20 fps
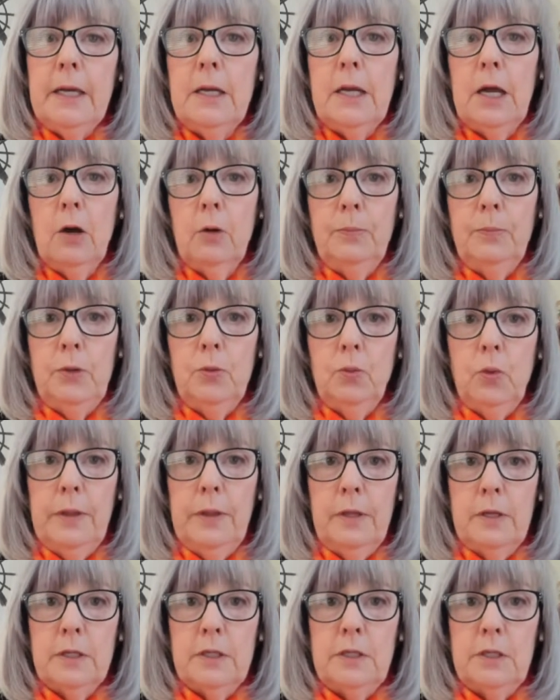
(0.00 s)
can help you
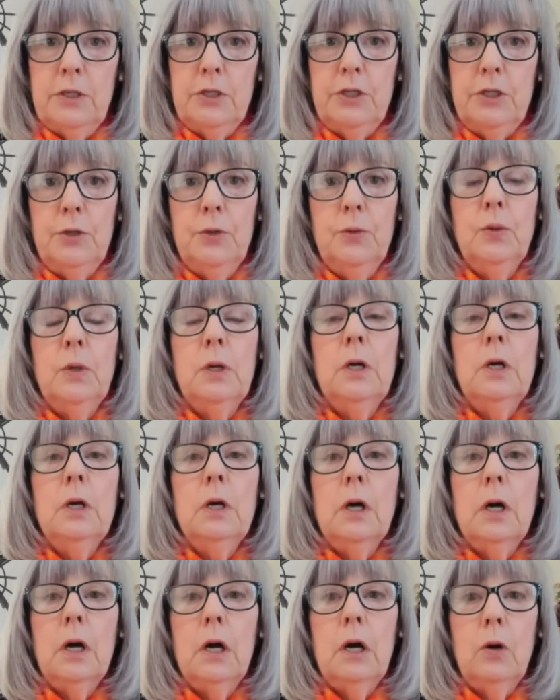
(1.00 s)
with this issue,
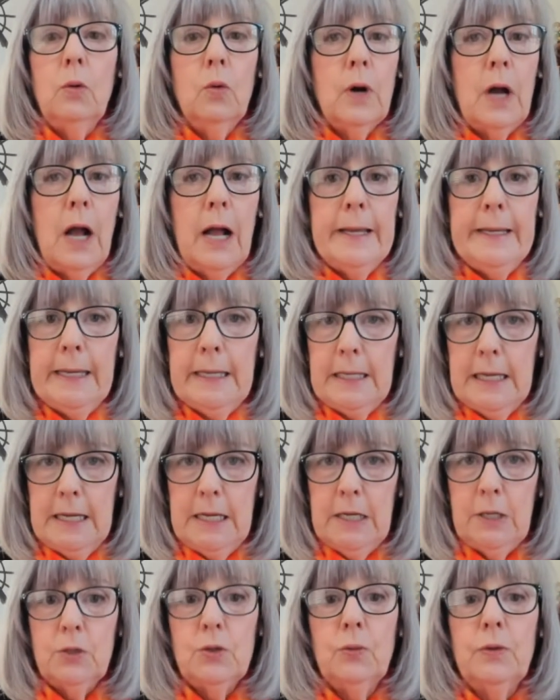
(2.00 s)
or I can
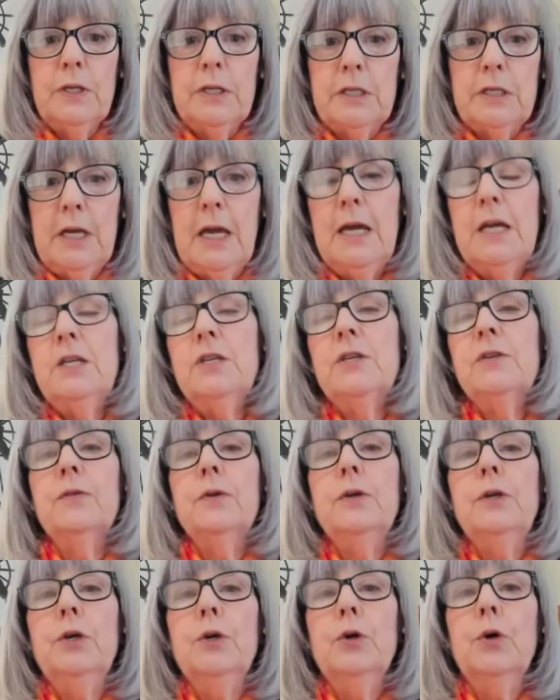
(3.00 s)
handle this case
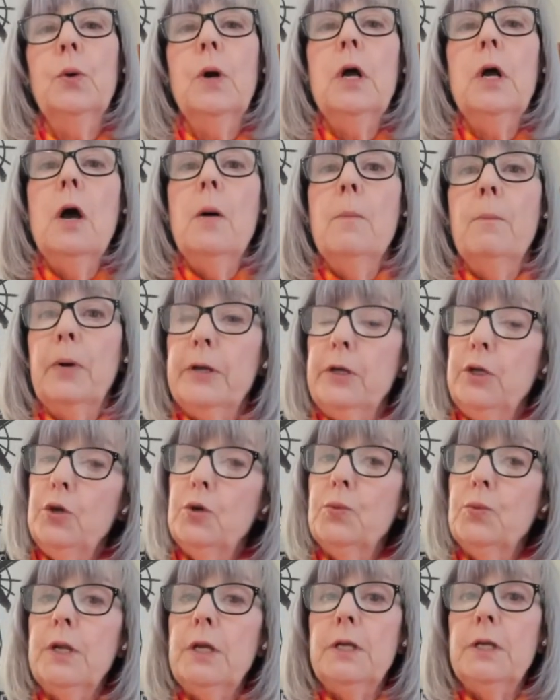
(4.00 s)
for you, but
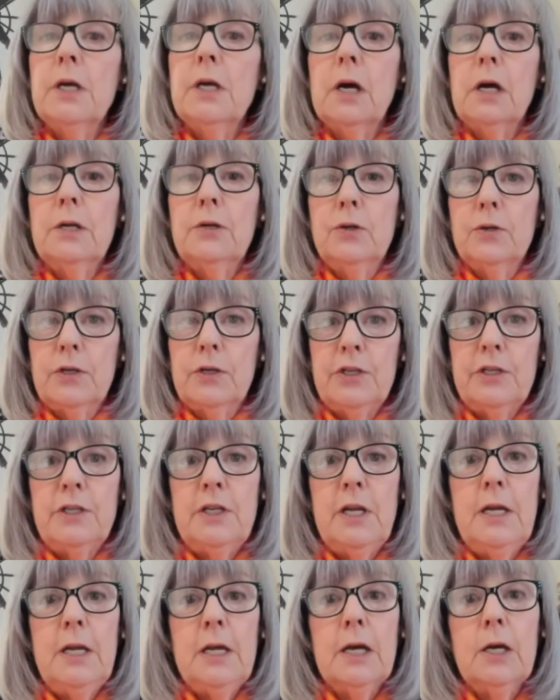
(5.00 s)
you need to
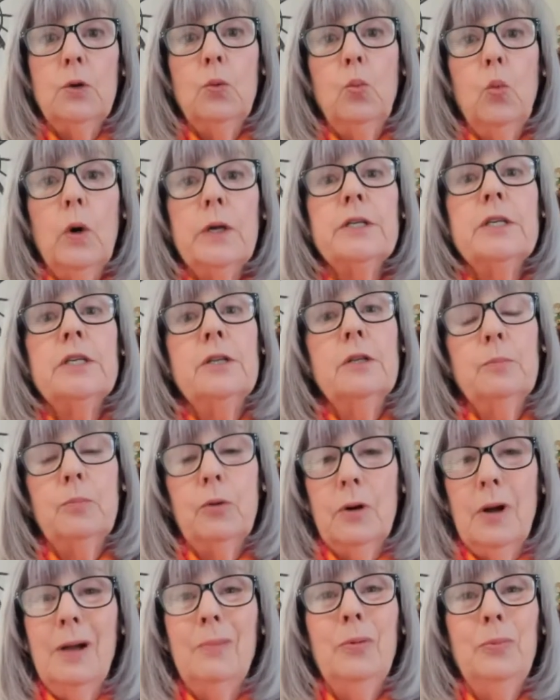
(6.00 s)
understand what's the
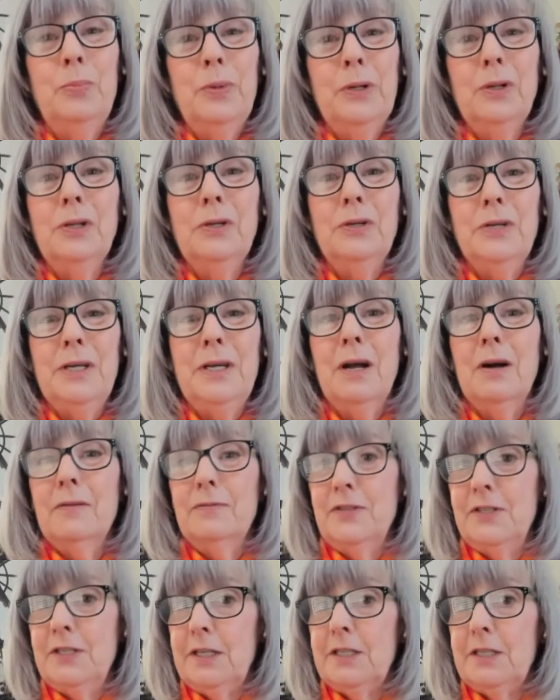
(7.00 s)
probability of
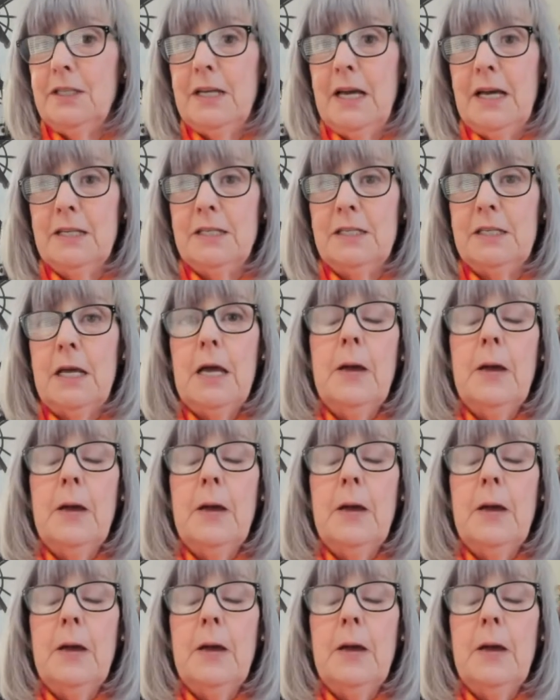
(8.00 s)
success.